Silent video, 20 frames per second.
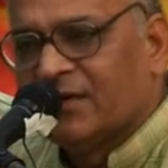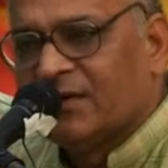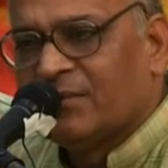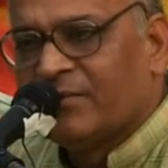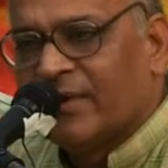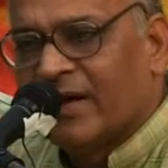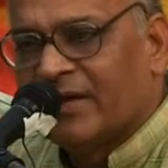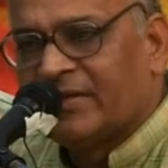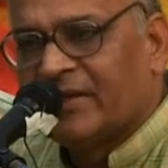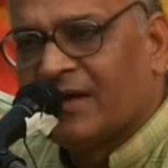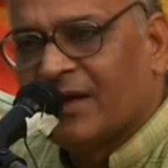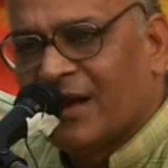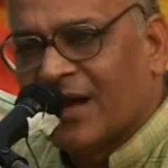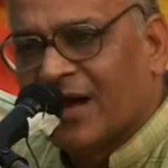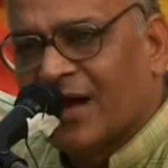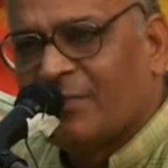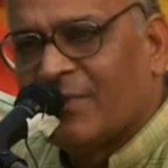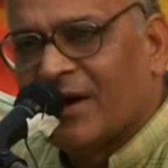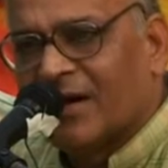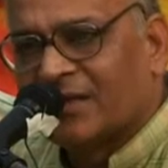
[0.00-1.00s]
by the
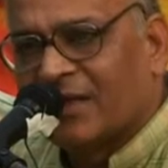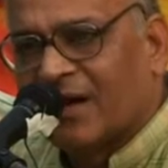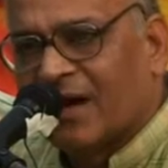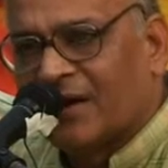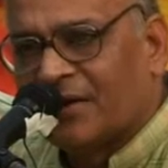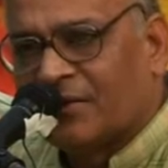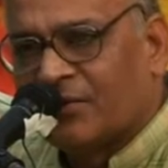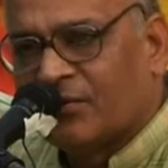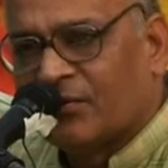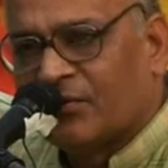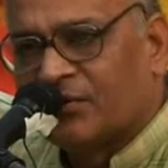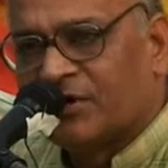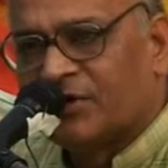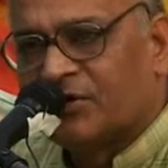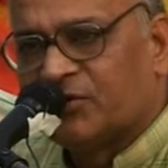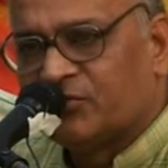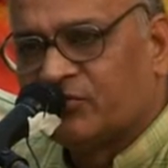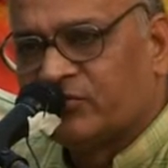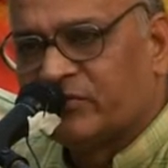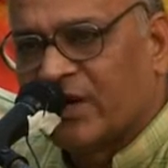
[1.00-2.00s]
Allahabad High Court in
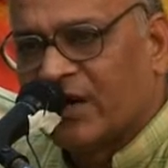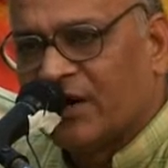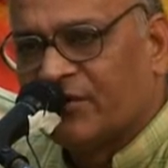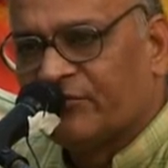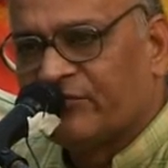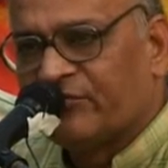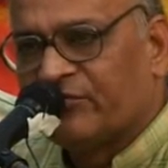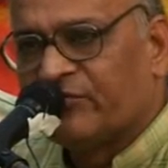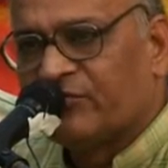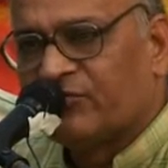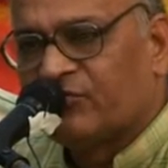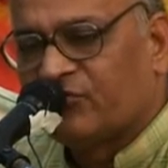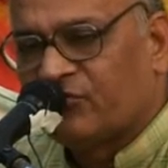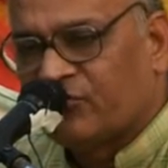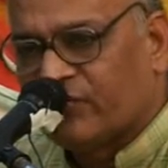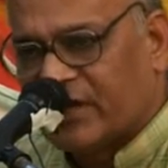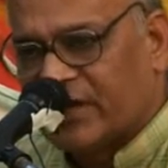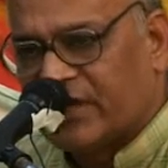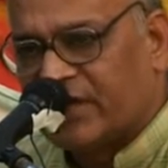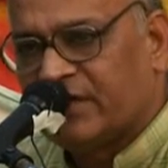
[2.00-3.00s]

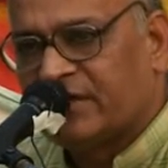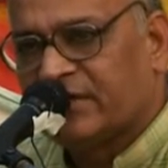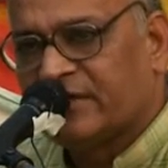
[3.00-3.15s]
2003.